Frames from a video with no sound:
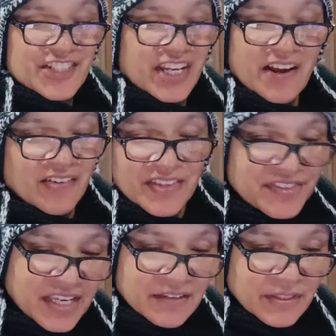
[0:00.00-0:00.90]
actually can't
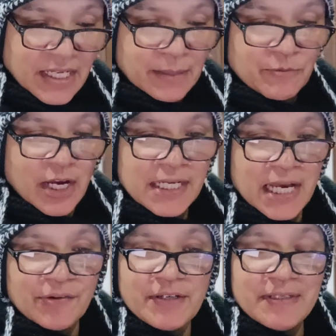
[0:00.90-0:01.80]
think of a name right
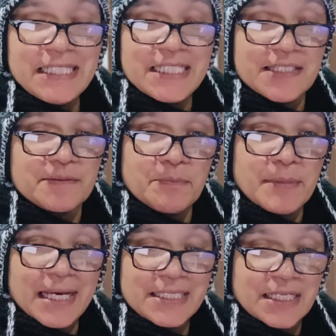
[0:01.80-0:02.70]
now, and it really doesn't
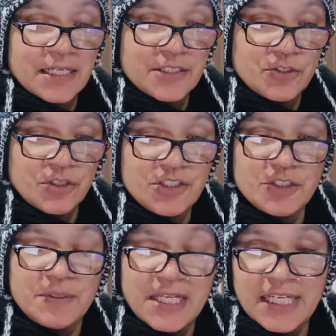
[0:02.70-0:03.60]
matter because you can
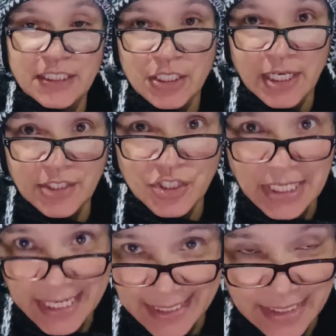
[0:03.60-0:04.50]
do a name change
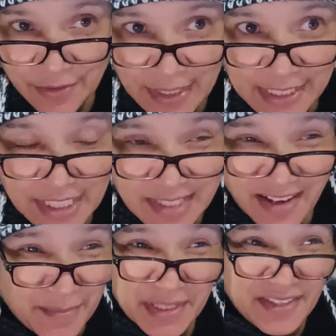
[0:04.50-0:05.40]
later at any
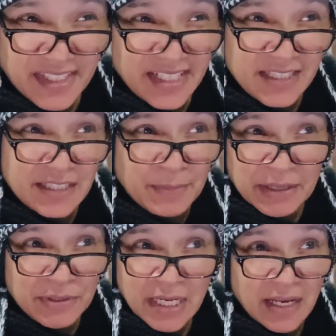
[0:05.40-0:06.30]
time, and I think it's
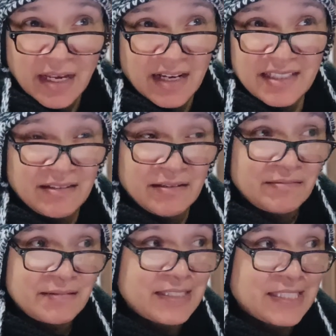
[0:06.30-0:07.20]
about, I don't know,
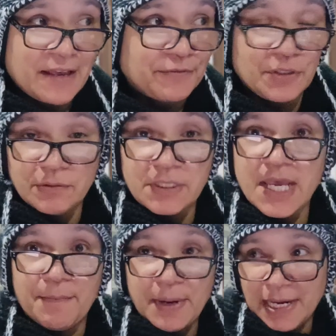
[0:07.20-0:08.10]
£7 or
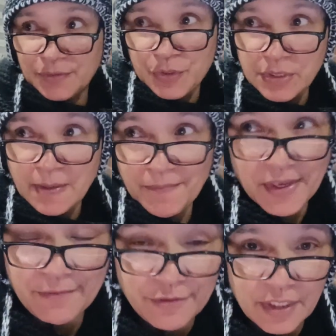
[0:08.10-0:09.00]
£10 or
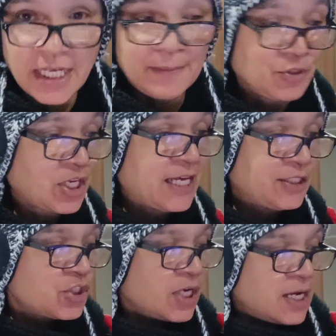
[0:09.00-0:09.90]
something for a name
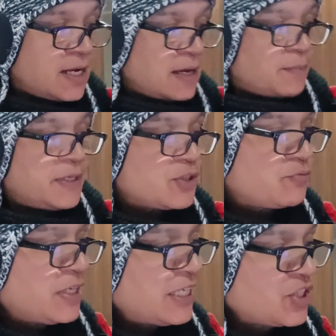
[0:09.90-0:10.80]
change, but it's
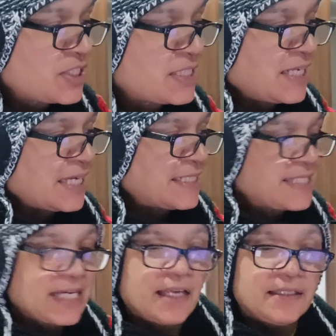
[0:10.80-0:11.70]
really just to get
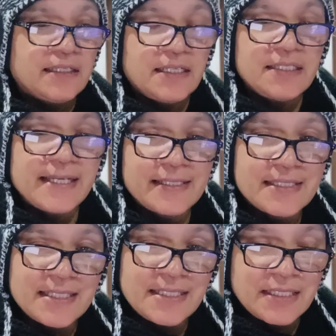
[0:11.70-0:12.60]
it done and
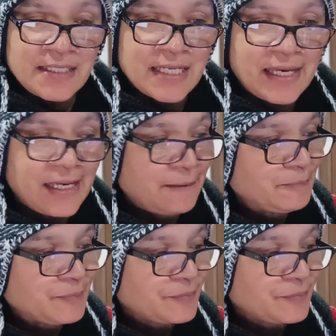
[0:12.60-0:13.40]
dusted today,